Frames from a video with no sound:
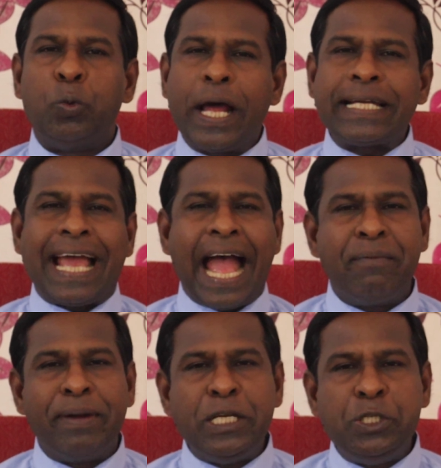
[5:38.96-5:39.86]
What
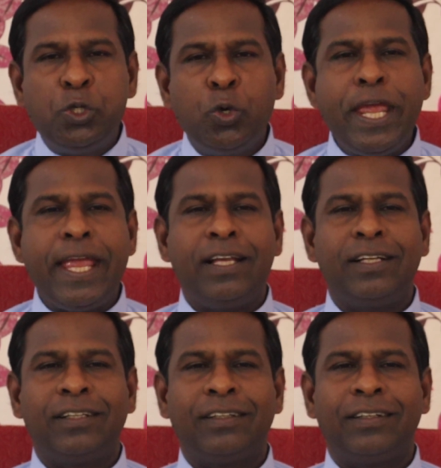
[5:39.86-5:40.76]
am I
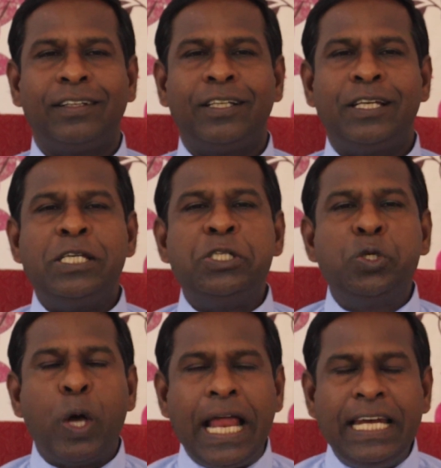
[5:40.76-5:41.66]
doing
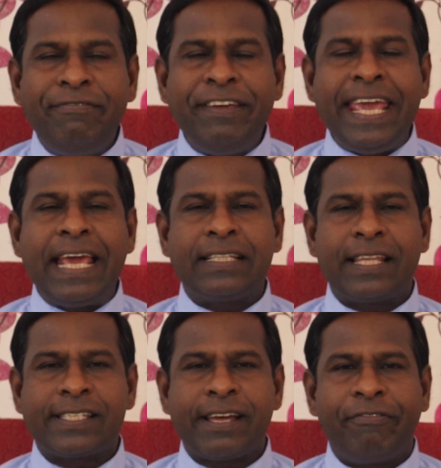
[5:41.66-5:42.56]
to alleviate
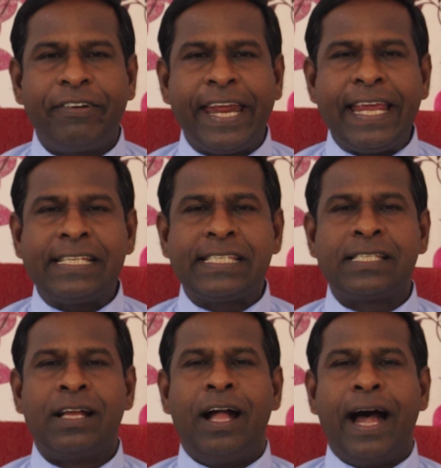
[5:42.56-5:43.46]
the
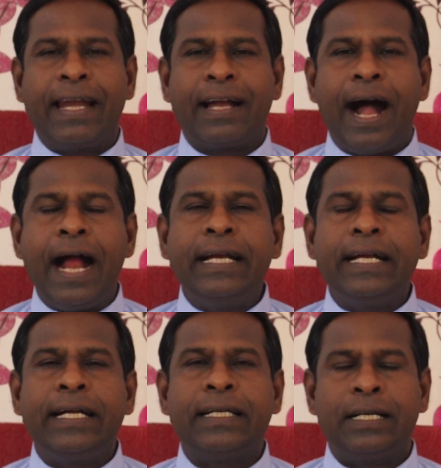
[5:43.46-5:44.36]
sufferings and
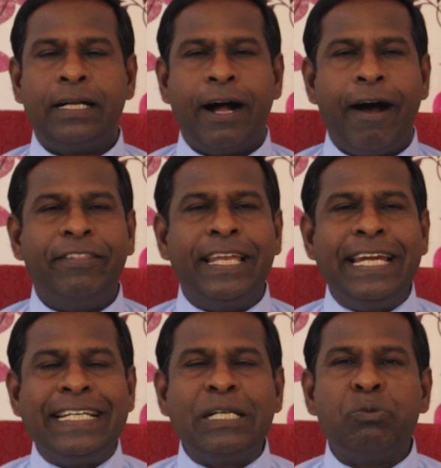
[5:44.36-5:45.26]
hunger of the
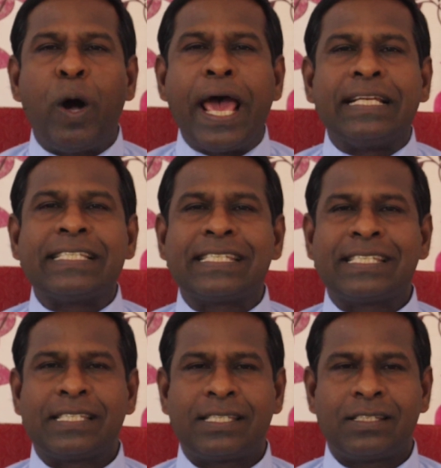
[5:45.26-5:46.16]
little
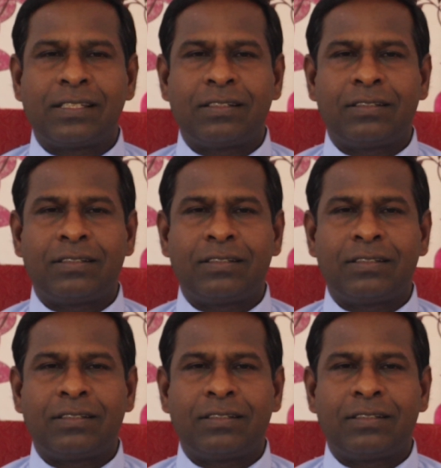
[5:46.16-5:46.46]
ones?